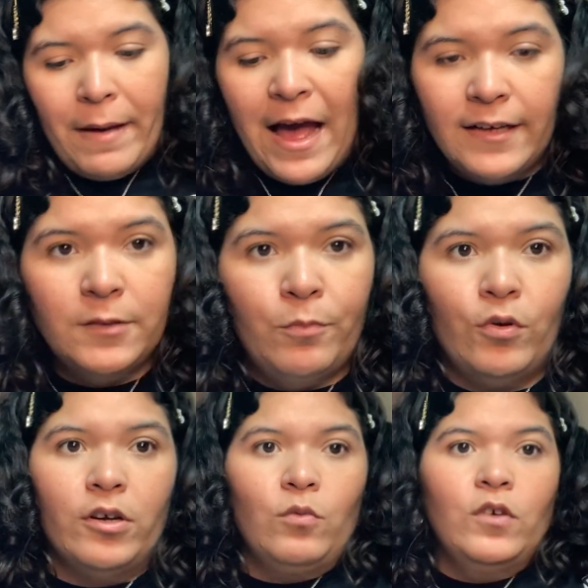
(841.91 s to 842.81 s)

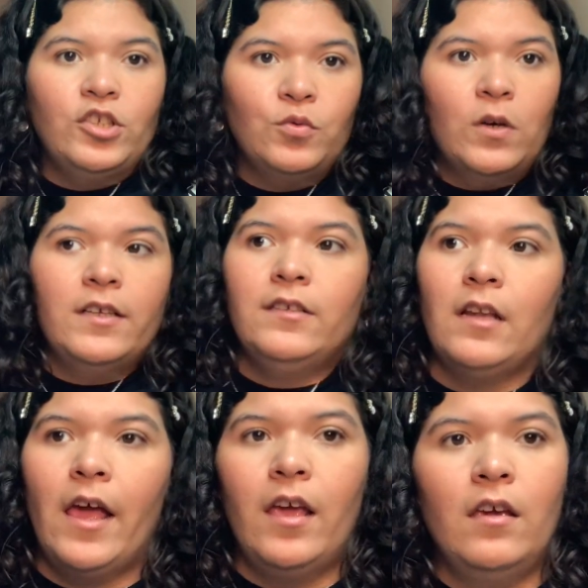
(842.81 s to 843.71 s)
passport, which was
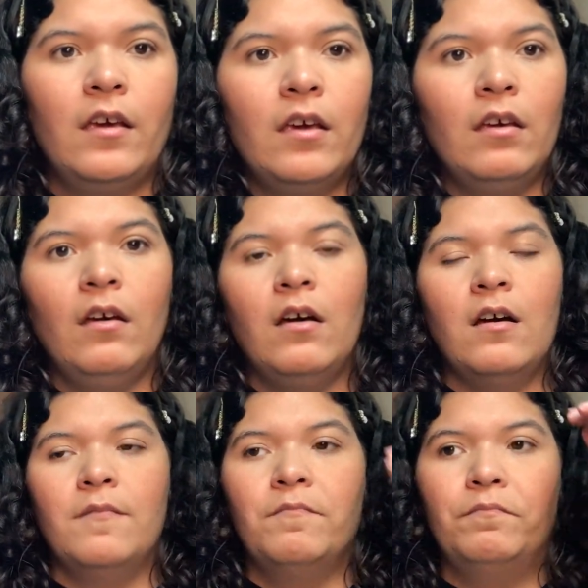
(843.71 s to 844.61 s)
like
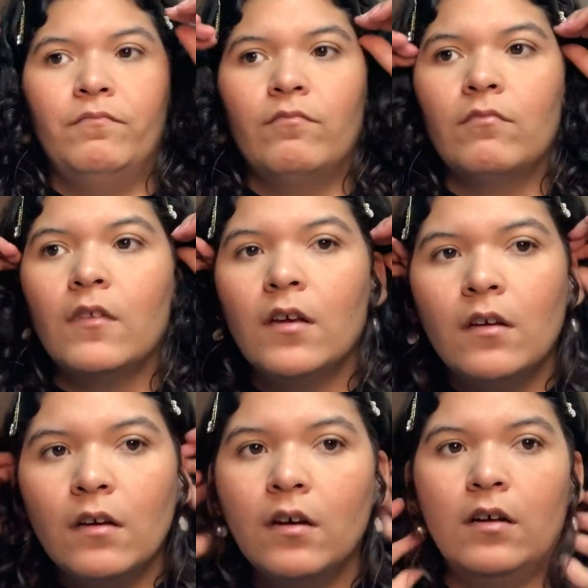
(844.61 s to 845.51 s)

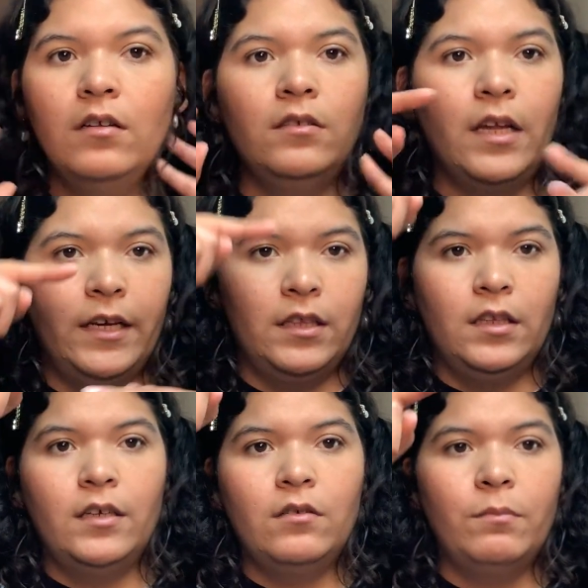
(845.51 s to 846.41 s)
a
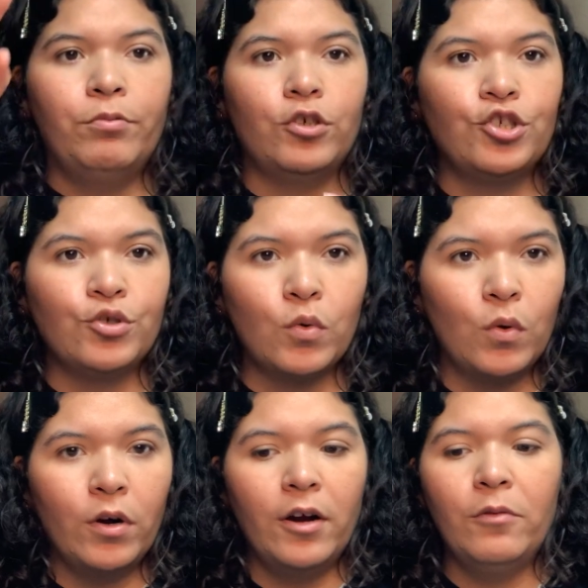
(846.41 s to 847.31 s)
little
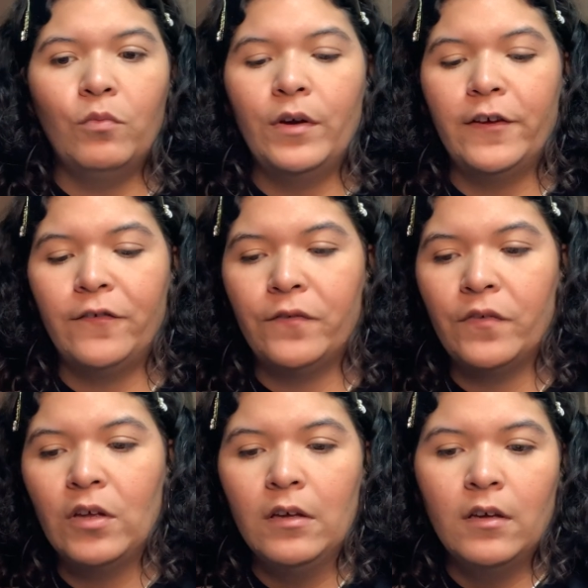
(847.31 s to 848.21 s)
brochure
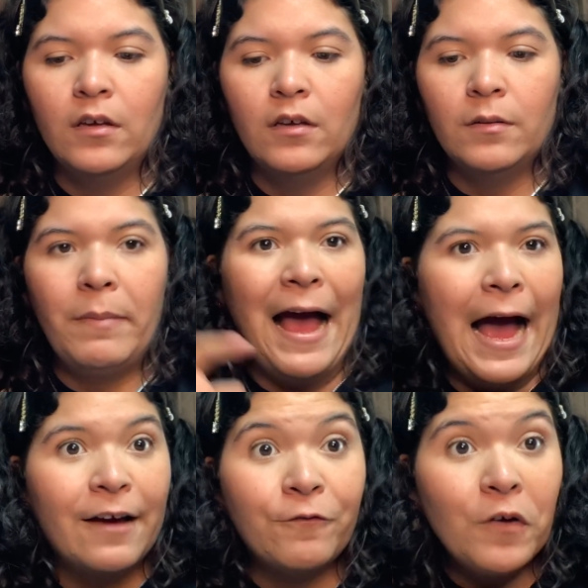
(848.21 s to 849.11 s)
with
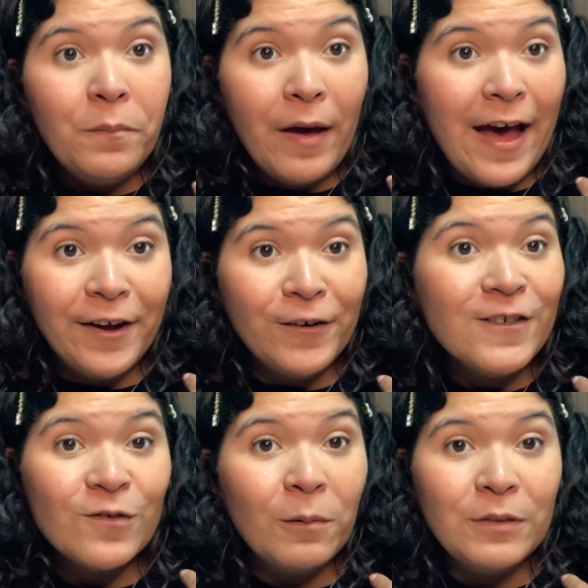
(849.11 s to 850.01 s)
free
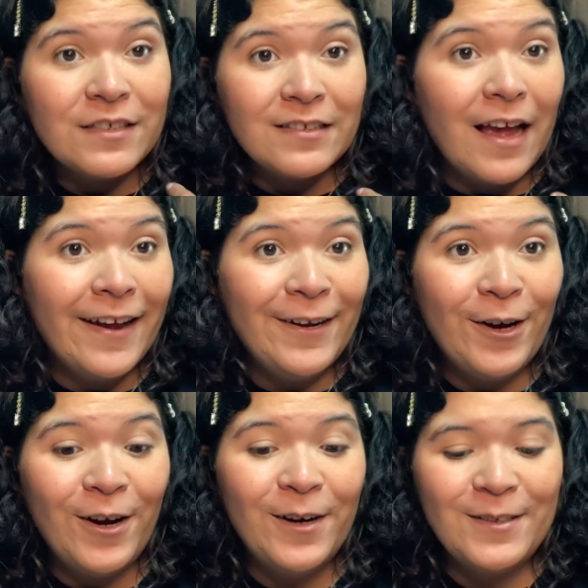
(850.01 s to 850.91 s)
patterns from
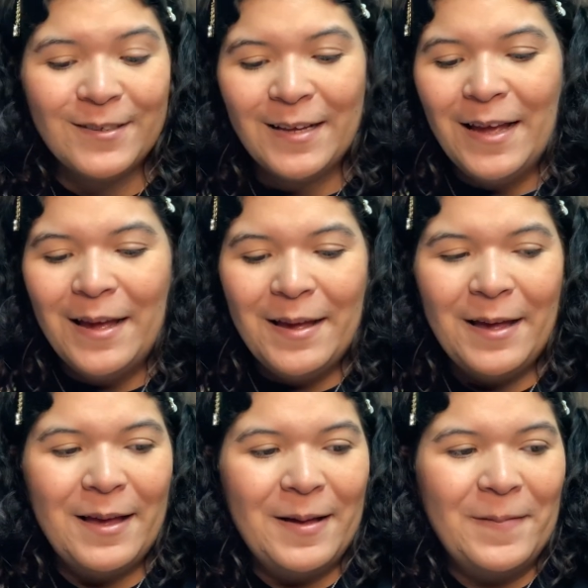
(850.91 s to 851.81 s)
designers.
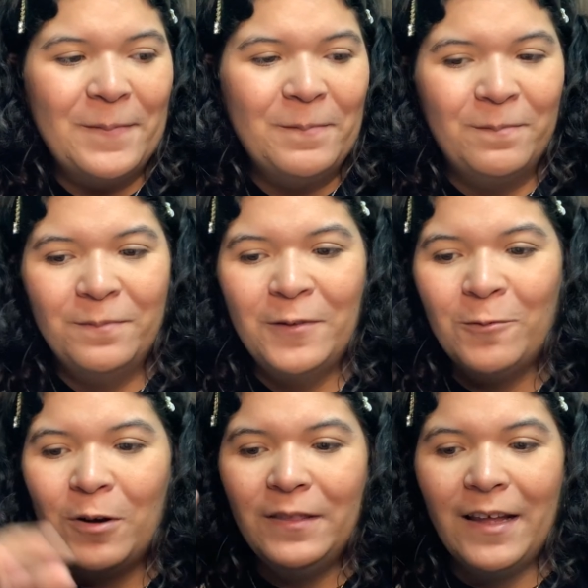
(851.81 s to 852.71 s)
The
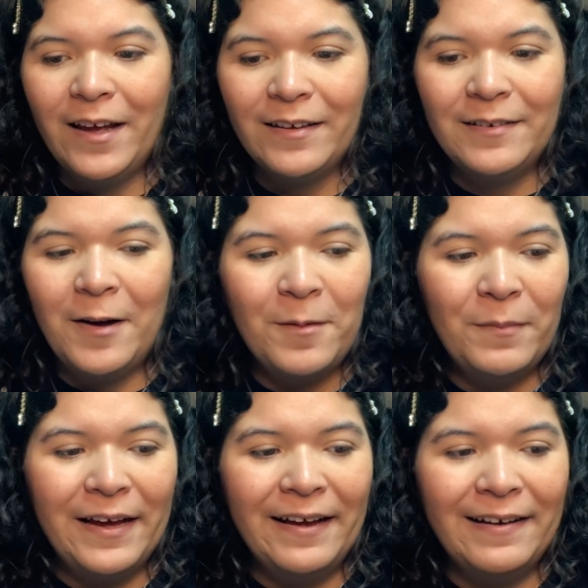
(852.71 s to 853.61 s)
one that caught
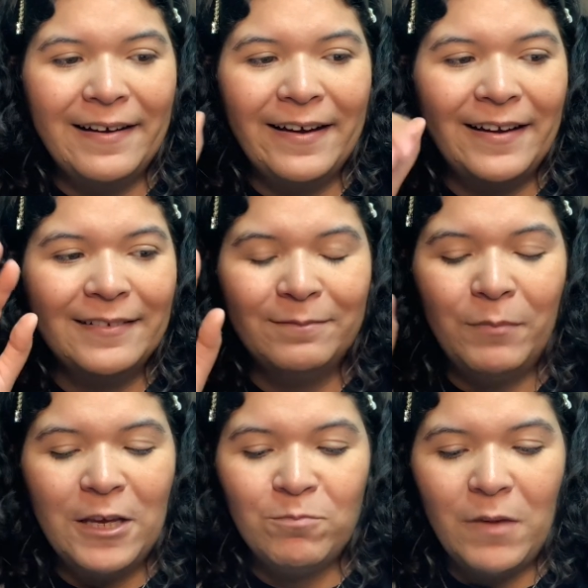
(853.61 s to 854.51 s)
my eye and
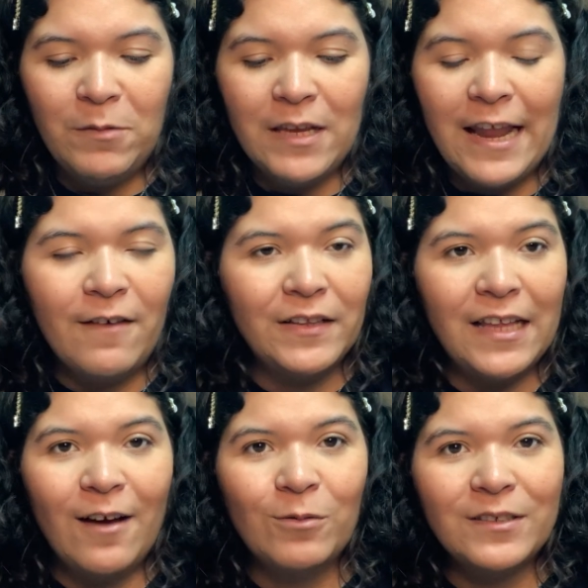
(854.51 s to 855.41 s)
made me laugh a
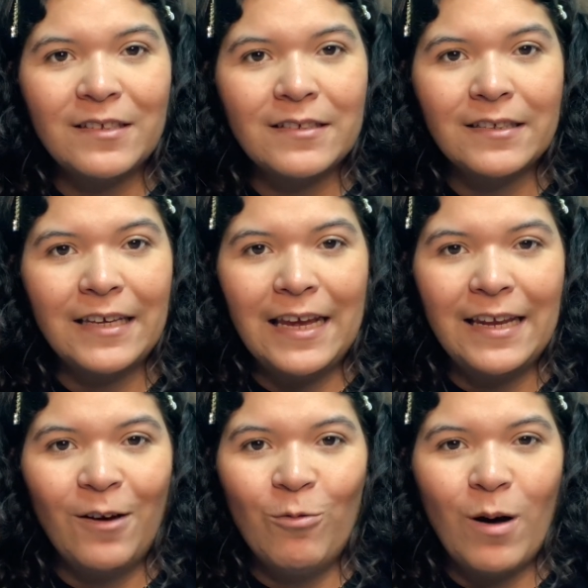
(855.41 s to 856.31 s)
lot was the
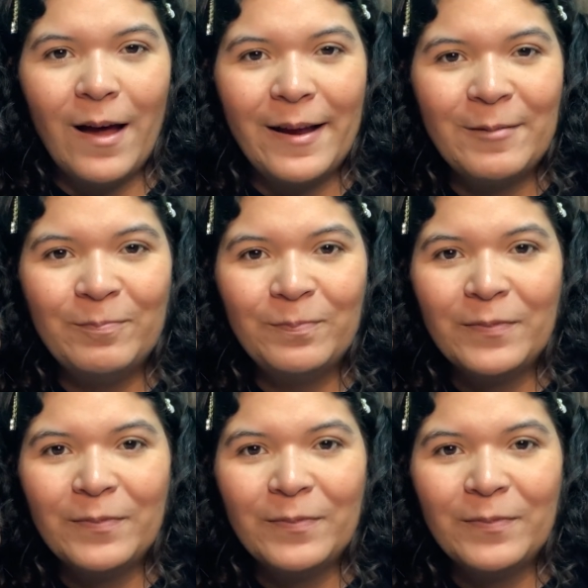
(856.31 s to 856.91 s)
cicada one,